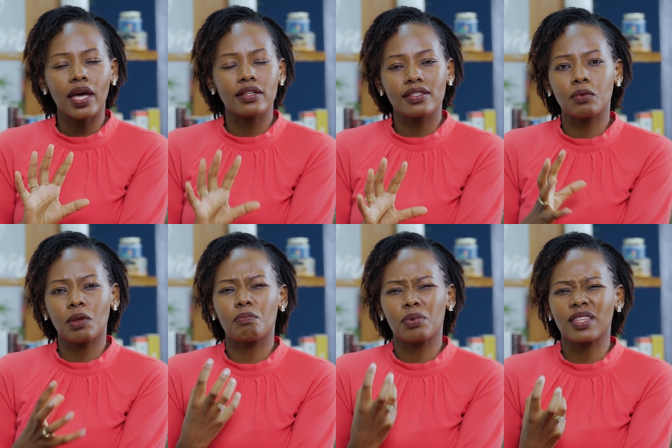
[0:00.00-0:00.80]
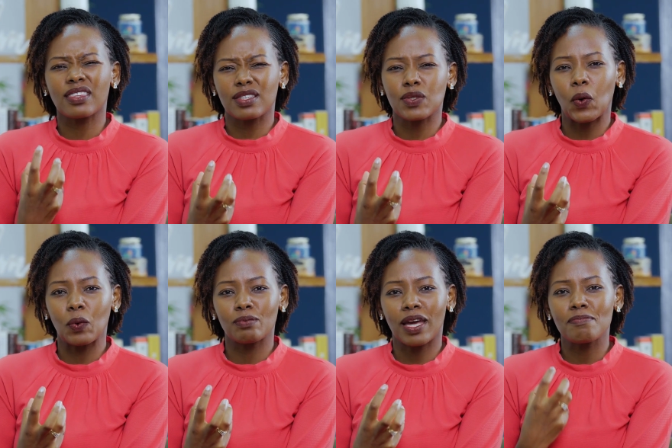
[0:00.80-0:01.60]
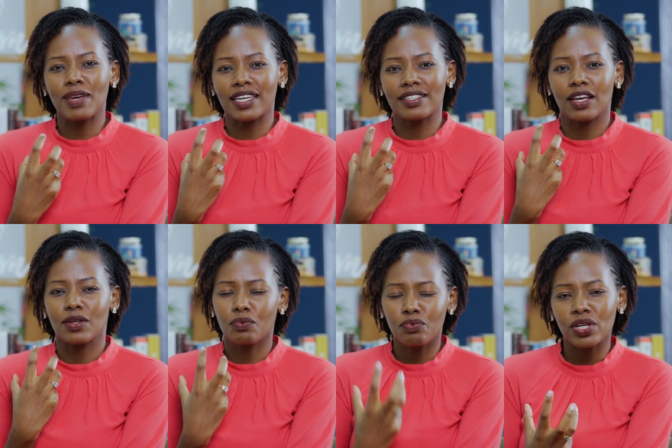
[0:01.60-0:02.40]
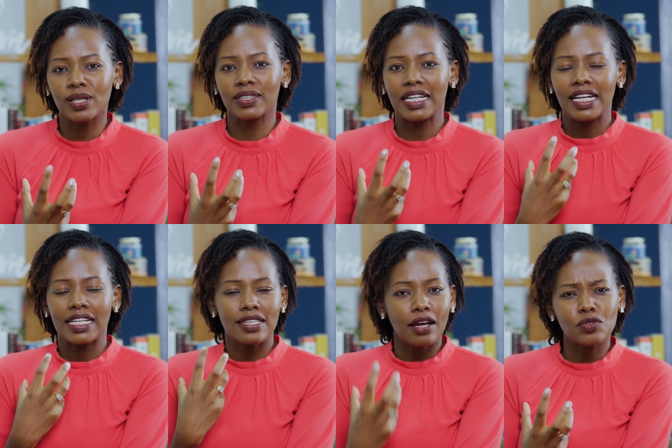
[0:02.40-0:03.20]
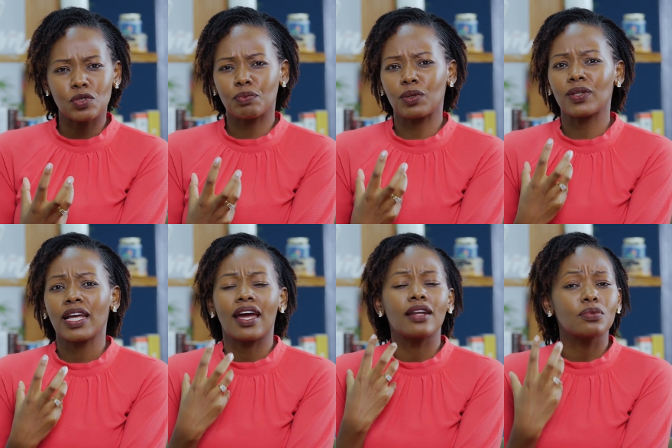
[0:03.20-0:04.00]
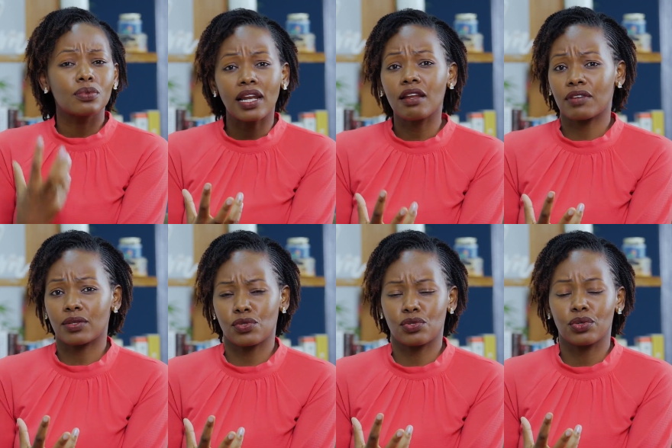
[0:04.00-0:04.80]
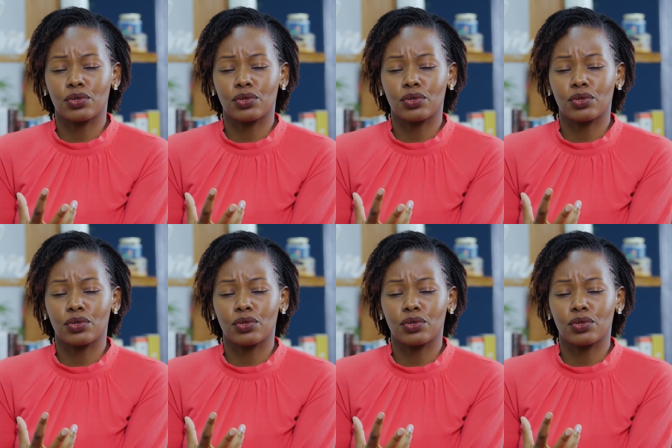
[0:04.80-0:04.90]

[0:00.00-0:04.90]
else can we bring this home and make it real, tangible, and relevant to